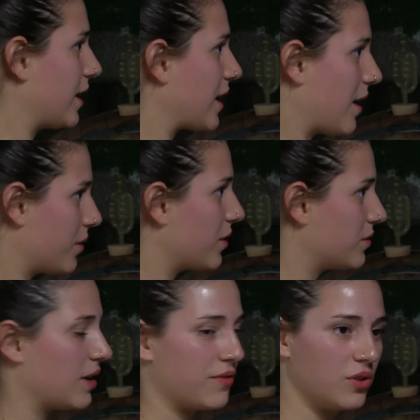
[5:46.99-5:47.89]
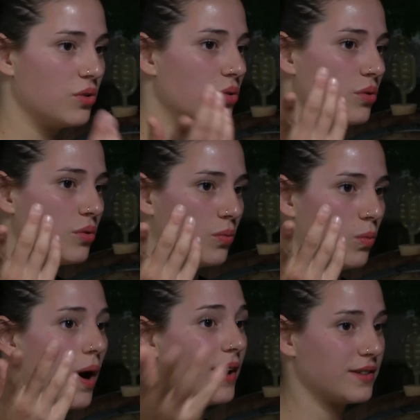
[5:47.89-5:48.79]
Like if you
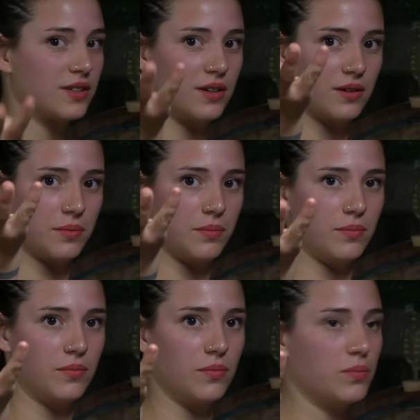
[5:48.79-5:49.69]
want to